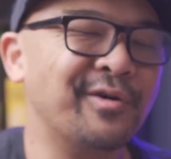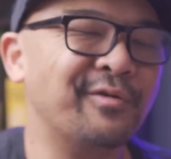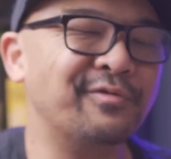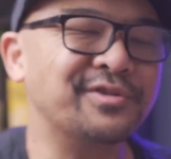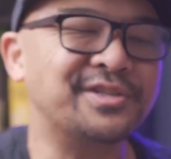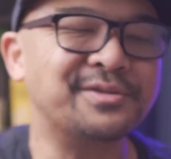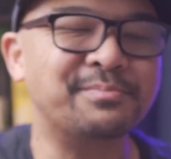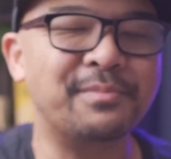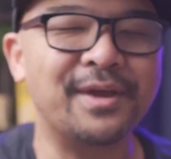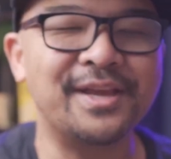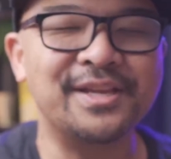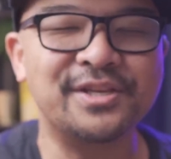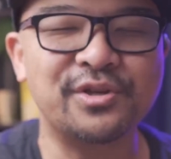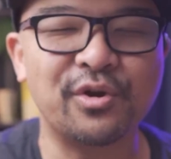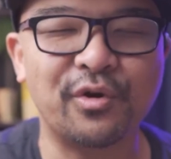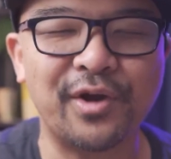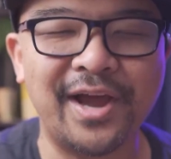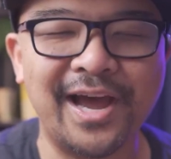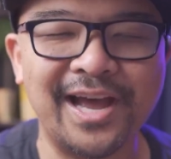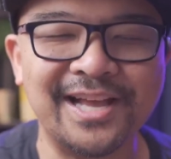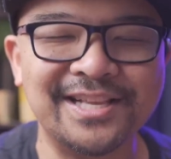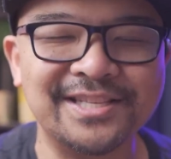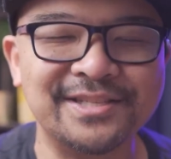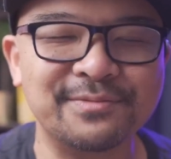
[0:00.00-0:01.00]
which makes your
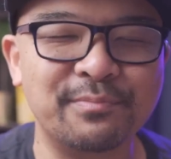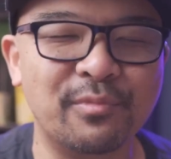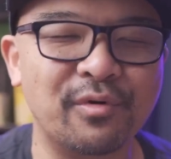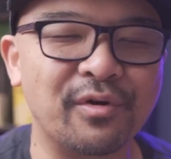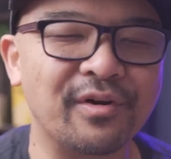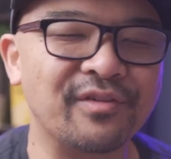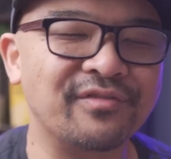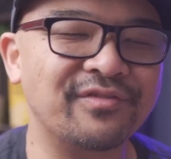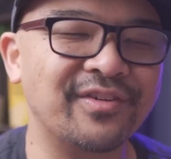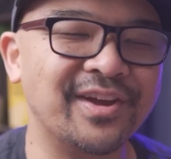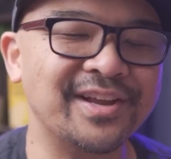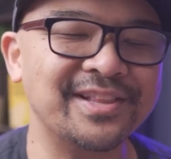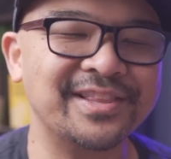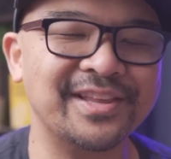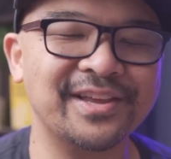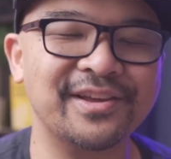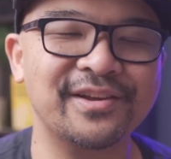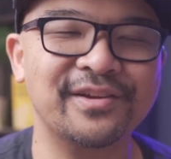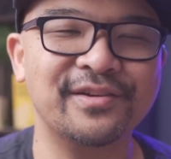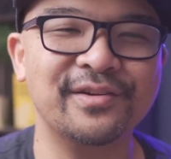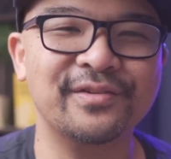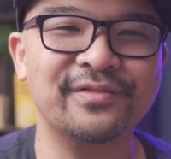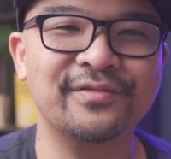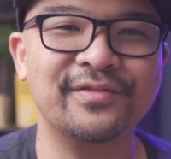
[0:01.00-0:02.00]
ads more
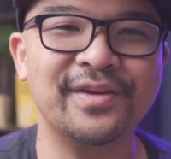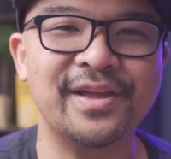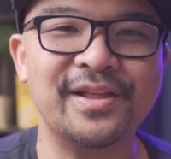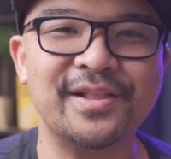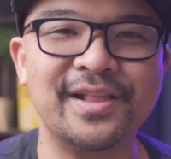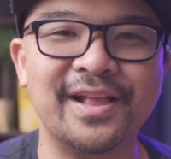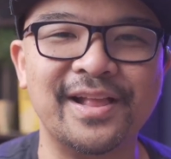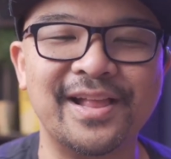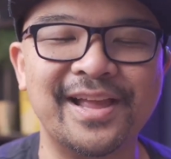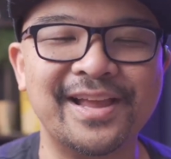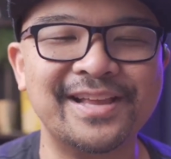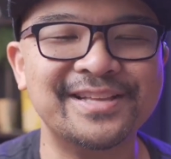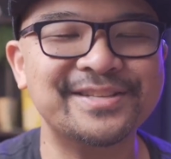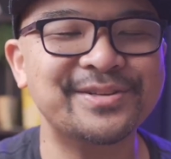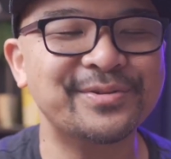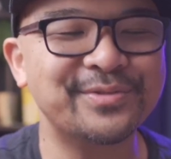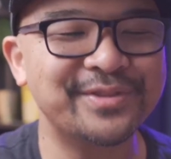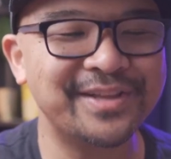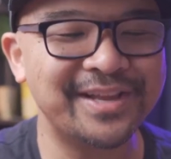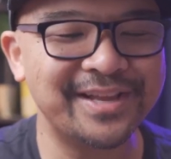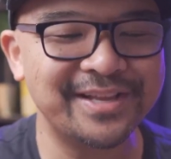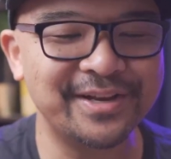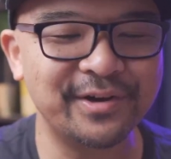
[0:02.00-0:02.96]
effective. And like, so it